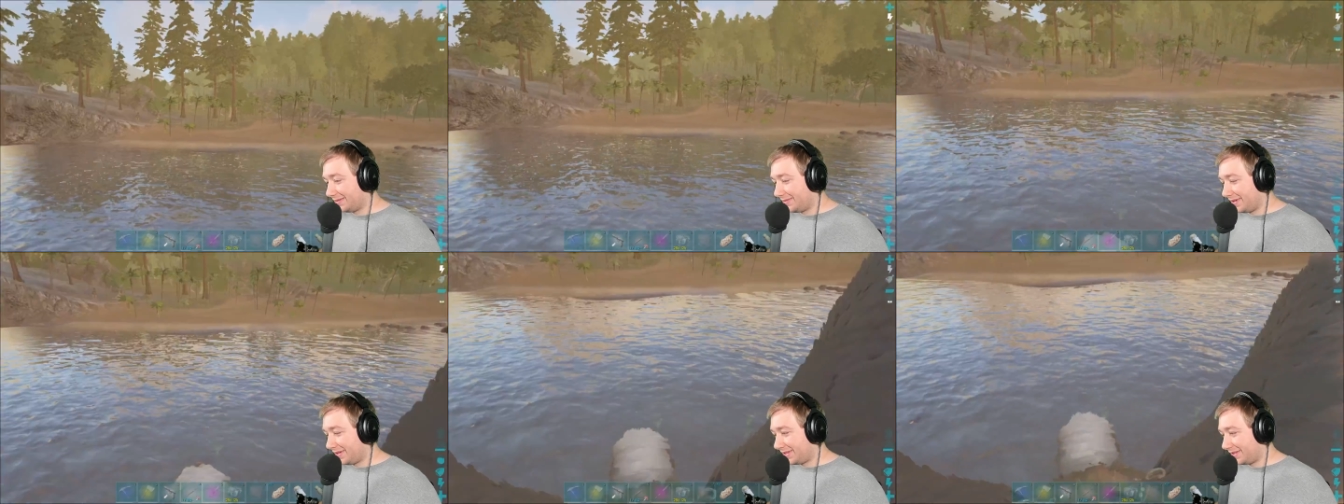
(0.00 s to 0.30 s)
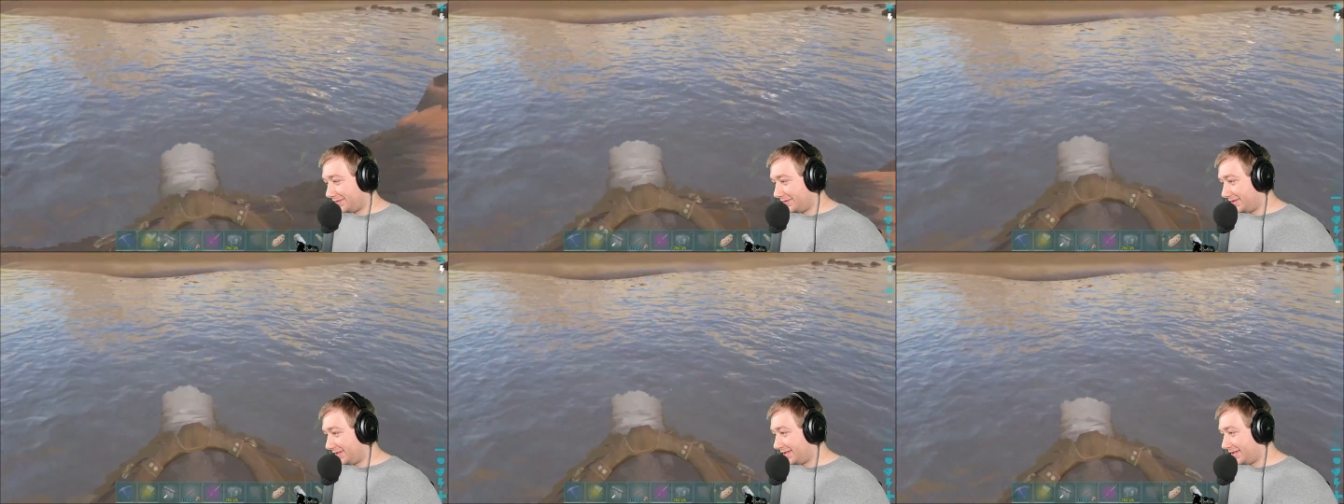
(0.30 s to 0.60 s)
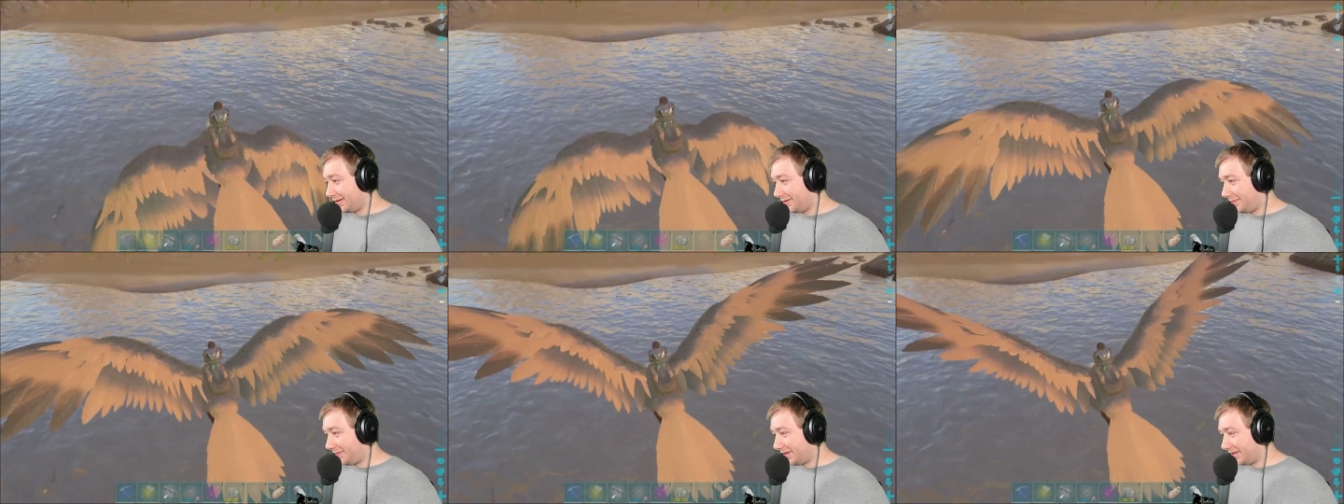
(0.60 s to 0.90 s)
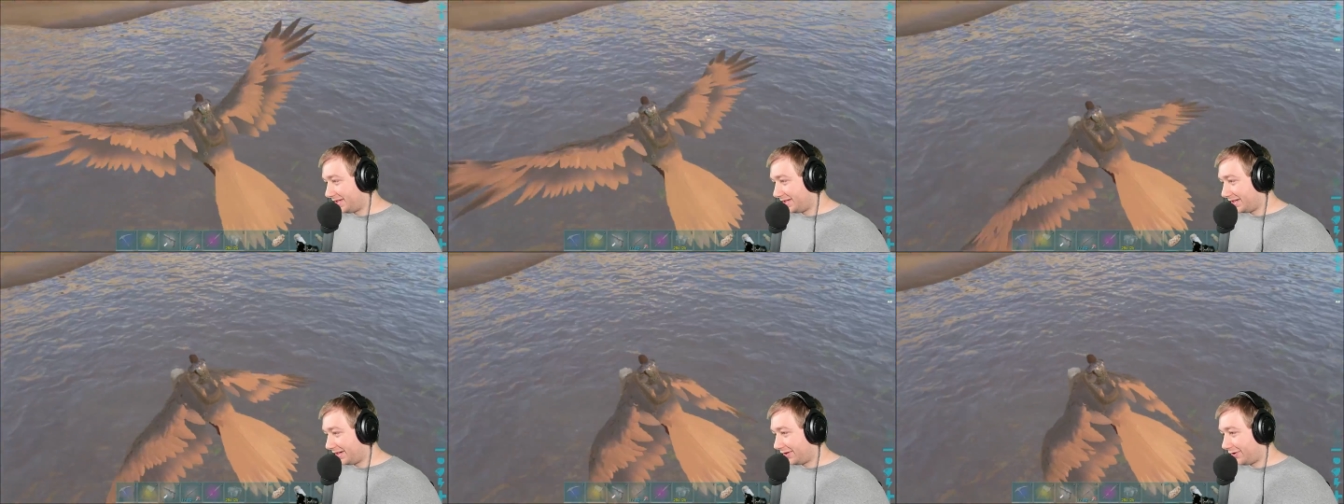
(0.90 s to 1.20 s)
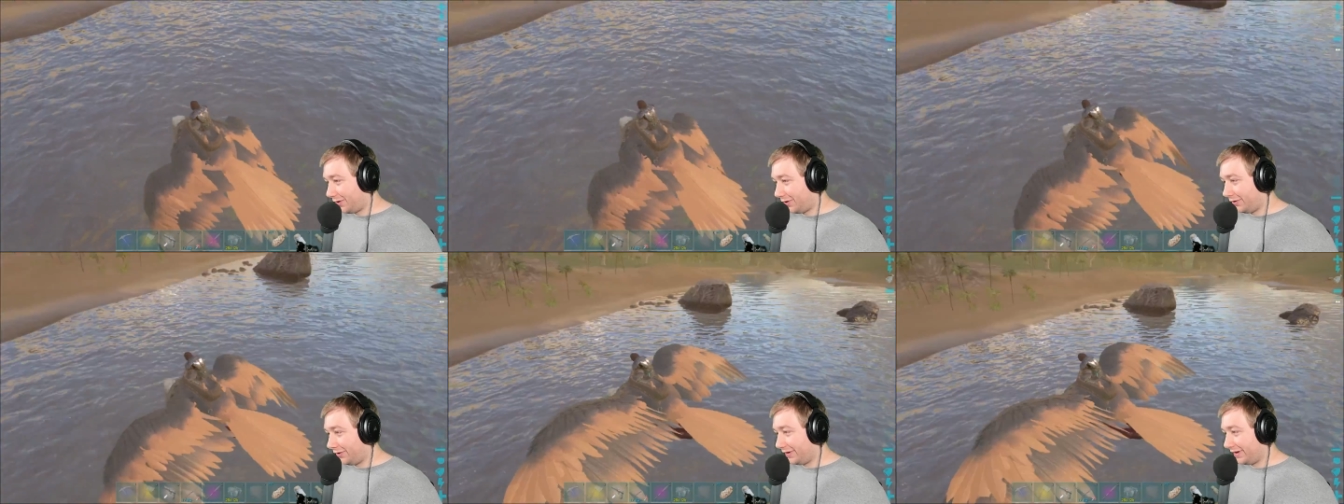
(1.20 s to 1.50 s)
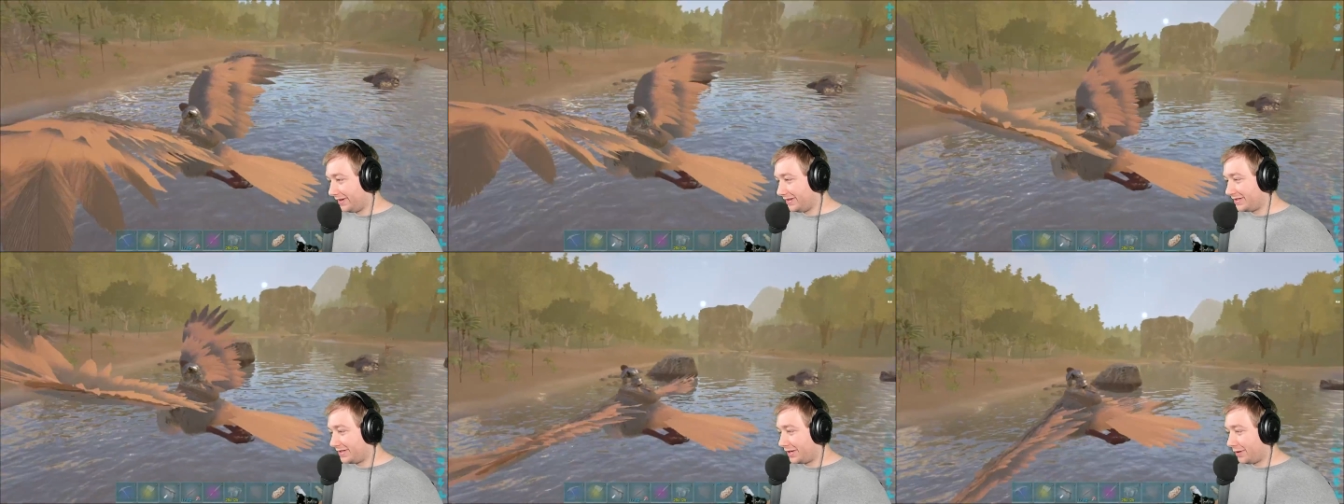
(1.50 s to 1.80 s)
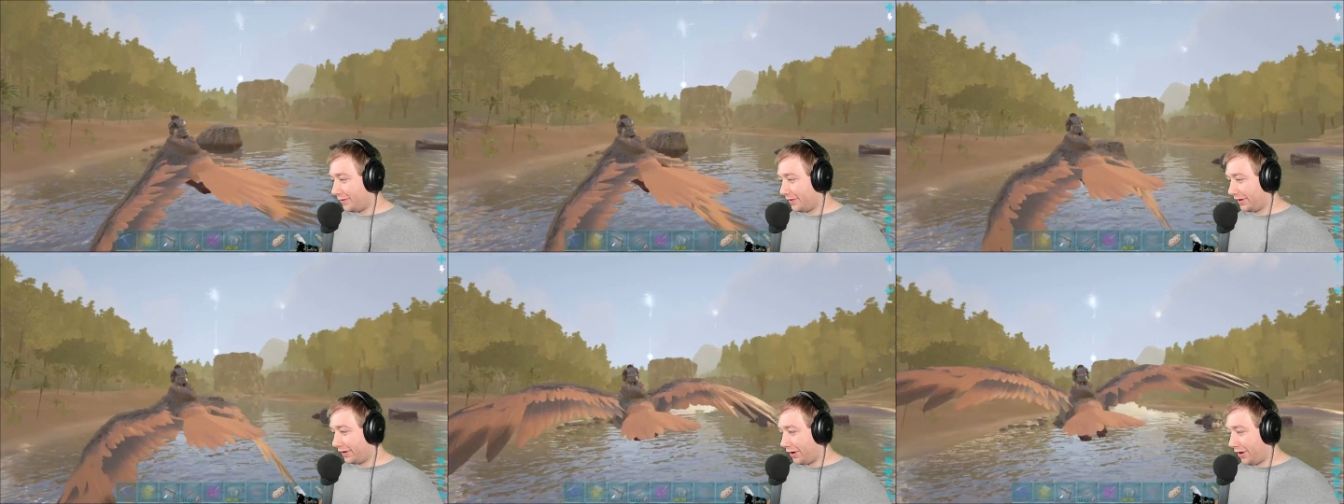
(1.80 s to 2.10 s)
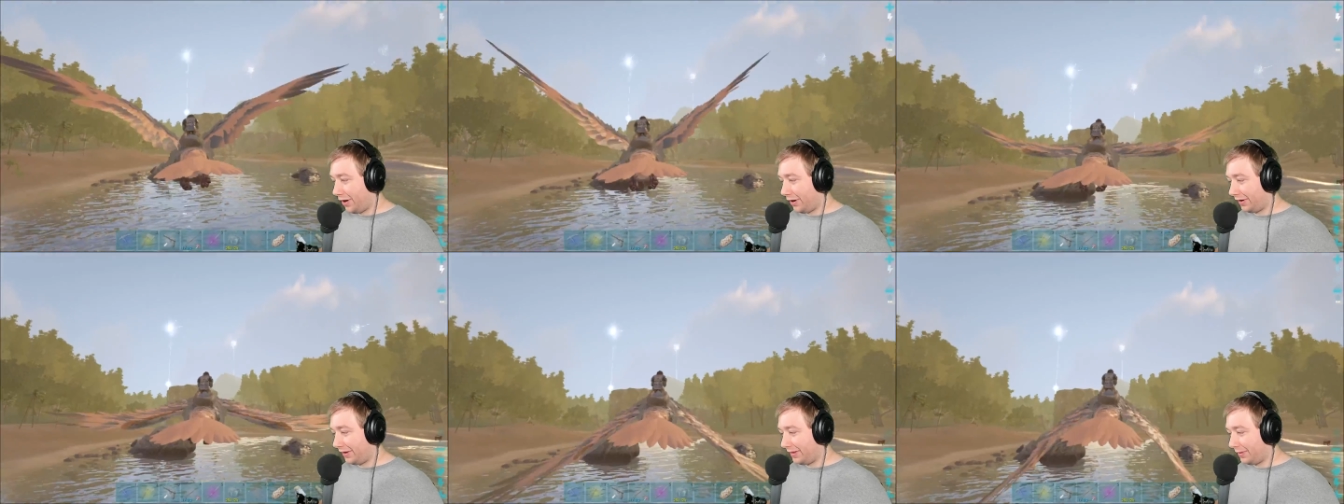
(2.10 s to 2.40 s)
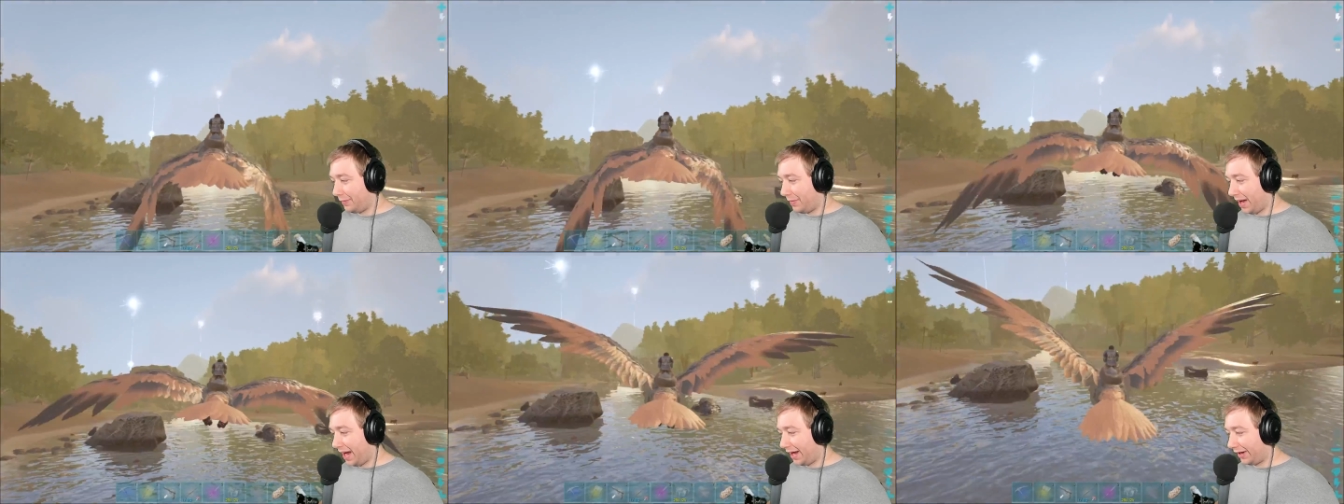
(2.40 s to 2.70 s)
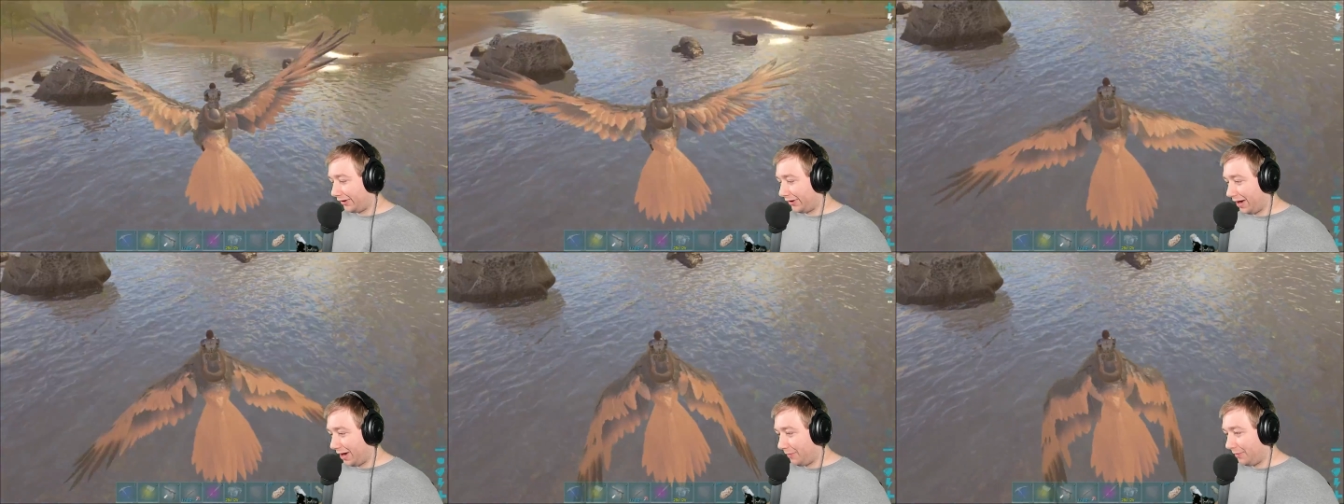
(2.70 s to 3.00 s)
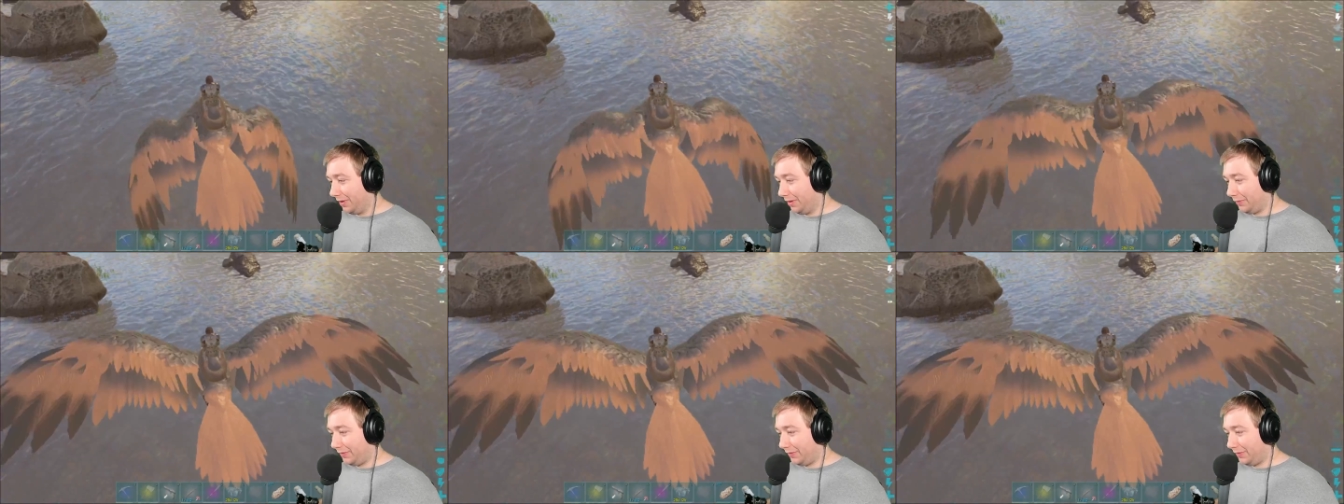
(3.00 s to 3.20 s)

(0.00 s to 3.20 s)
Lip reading: especially with so much carnage going on in the background.